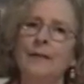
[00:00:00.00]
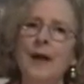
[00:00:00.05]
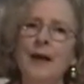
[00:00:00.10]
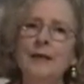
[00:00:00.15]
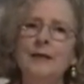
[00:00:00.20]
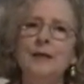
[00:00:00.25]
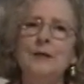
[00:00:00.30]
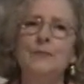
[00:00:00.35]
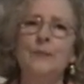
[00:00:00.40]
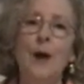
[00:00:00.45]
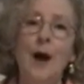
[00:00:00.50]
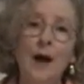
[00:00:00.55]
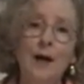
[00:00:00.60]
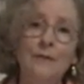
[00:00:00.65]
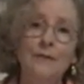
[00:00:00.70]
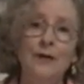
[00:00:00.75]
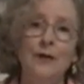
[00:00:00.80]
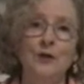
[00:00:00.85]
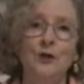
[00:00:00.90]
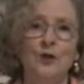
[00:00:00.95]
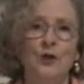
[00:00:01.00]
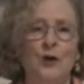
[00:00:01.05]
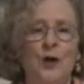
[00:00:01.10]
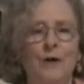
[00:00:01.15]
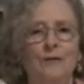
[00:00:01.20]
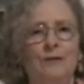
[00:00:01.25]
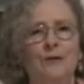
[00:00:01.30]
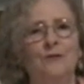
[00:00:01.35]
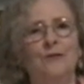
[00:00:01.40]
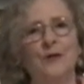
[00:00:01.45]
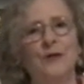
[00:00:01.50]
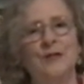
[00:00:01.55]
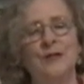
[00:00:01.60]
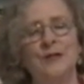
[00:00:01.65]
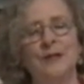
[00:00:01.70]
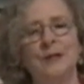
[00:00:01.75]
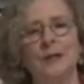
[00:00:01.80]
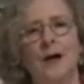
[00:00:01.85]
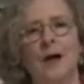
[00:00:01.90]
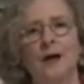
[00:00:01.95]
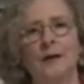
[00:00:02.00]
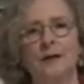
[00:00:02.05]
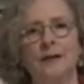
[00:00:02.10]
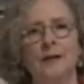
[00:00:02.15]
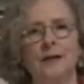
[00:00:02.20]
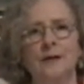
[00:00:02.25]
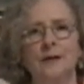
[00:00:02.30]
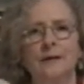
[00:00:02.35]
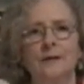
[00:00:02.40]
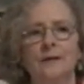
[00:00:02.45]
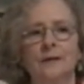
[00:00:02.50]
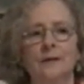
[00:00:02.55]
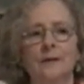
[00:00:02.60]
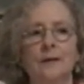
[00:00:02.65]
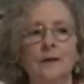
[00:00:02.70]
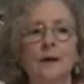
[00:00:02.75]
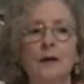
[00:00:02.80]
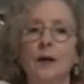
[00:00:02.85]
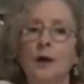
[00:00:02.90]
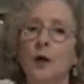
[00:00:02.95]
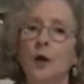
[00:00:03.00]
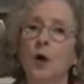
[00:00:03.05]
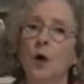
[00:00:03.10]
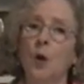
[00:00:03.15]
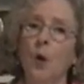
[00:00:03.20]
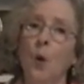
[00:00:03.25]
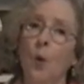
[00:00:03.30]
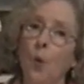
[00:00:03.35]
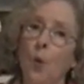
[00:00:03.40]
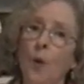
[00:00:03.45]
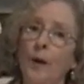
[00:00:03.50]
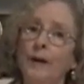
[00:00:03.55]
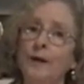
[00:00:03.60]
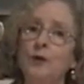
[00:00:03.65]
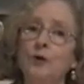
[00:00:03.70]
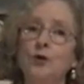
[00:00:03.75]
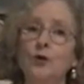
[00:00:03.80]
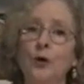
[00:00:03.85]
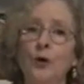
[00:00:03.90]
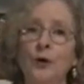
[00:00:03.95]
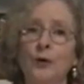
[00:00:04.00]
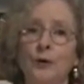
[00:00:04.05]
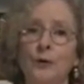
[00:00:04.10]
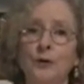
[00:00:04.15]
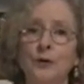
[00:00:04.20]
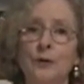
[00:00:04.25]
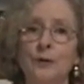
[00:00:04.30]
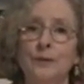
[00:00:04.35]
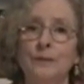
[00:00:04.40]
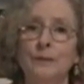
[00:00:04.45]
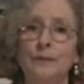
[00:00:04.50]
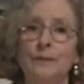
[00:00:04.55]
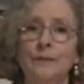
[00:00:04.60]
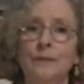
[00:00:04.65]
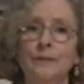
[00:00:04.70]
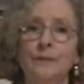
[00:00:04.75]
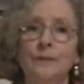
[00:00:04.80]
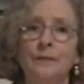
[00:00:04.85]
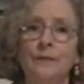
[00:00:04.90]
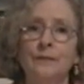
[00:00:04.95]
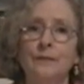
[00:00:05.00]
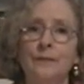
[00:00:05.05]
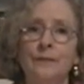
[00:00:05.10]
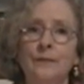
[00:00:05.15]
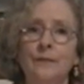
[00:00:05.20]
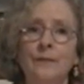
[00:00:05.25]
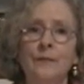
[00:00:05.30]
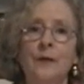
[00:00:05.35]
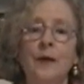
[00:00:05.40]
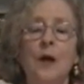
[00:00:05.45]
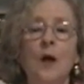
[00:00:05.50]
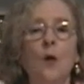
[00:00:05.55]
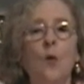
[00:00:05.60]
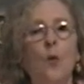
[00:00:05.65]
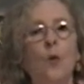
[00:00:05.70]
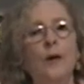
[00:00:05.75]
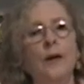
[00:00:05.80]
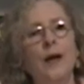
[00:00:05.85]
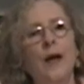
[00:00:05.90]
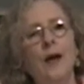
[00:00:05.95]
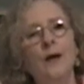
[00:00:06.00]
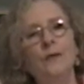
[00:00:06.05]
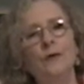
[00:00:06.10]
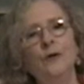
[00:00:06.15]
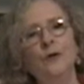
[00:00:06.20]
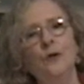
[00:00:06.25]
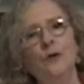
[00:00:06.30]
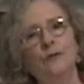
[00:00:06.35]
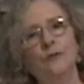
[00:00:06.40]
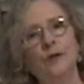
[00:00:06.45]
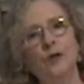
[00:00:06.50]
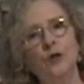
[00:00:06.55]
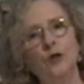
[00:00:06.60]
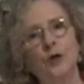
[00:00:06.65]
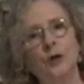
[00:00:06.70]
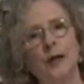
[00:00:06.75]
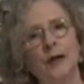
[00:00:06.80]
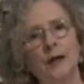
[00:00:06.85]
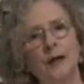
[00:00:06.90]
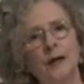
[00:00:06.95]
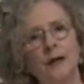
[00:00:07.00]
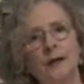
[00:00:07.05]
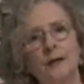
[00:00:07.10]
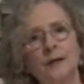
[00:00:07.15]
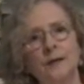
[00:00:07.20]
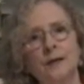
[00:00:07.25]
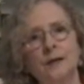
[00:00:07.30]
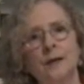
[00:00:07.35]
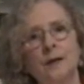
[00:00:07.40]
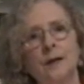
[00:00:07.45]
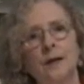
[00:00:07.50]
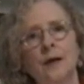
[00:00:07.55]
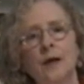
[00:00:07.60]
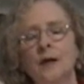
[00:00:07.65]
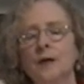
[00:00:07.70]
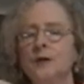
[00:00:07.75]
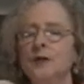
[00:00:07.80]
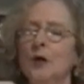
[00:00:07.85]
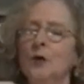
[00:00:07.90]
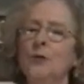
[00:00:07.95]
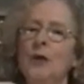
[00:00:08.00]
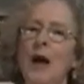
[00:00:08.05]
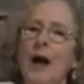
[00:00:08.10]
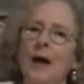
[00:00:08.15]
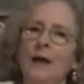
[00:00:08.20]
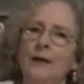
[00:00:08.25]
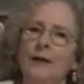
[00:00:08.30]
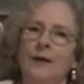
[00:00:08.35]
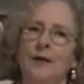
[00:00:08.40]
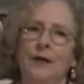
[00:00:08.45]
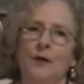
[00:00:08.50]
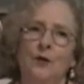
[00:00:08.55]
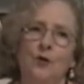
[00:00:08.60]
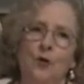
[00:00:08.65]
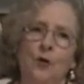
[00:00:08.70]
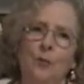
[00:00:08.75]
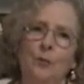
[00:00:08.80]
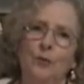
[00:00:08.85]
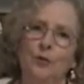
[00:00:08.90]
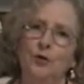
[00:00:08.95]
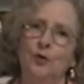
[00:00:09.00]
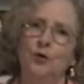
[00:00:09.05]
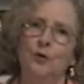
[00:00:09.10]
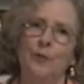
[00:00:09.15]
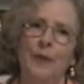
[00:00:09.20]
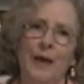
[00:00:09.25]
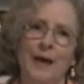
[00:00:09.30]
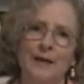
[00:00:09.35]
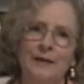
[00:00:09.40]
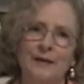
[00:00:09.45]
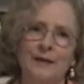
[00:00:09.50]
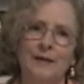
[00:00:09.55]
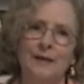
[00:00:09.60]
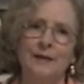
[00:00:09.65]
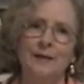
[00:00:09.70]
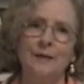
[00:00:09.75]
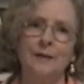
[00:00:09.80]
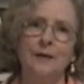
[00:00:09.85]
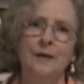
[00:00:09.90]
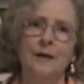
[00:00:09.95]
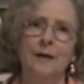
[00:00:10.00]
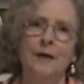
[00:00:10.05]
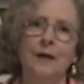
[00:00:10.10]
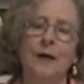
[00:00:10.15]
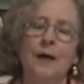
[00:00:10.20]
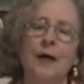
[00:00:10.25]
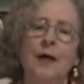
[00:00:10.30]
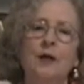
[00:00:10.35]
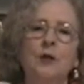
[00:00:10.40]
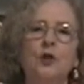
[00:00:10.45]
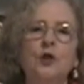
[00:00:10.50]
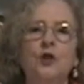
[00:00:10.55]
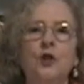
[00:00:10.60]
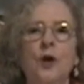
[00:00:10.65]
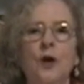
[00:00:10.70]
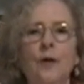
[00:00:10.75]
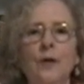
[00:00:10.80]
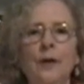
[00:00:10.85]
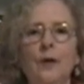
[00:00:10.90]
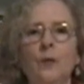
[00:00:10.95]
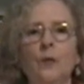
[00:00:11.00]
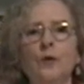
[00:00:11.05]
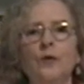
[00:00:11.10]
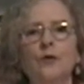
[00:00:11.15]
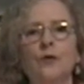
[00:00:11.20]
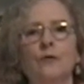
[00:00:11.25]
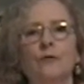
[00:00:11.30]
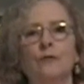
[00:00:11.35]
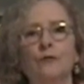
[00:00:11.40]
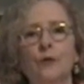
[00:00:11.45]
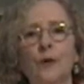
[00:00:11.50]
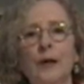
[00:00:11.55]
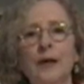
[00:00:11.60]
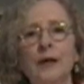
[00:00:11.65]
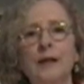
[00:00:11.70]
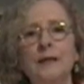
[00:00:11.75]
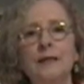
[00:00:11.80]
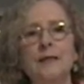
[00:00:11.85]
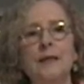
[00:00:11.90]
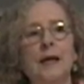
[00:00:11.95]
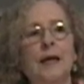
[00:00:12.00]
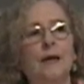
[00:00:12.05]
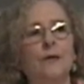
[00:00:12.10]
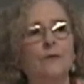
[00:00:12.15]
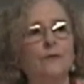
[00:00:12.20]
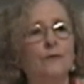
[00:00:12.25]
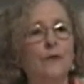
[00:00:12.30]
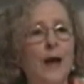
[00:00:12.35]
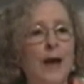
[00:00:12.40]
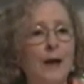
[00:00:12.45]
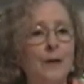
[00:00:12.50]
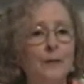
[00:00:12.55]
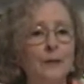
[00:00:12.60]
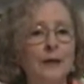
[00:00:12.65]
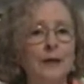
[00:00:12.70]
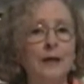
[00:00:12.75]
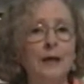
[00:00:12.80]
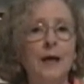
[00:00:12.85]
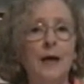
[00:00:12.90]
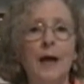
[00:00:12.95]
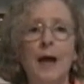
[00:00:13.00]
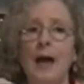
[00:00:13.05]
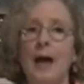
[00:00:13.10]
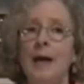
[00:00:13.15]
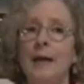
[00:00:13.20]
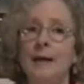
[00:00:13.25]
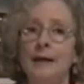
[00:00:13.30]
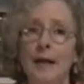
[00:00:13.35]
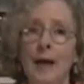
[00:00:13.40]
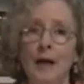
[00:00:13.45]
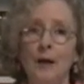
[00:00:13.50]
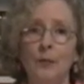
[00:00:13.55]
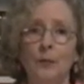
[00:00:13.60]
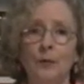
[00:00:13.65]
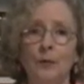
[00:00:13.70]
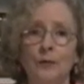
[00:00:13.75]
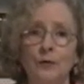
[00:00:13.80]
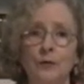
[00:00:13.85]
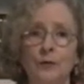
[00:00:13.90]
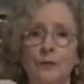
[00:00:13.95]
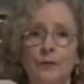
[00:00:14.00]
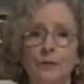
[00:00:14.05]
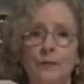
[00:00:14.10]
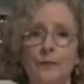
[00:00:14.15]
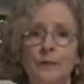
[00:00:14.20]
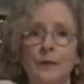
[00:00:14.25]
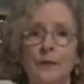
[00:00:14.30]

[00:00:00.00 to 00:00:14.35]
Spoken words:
That's my vision of a free society. What is yours? Whatever your vision is, don't hide it under a bushel basket. Share it with your friends and family and neighbors.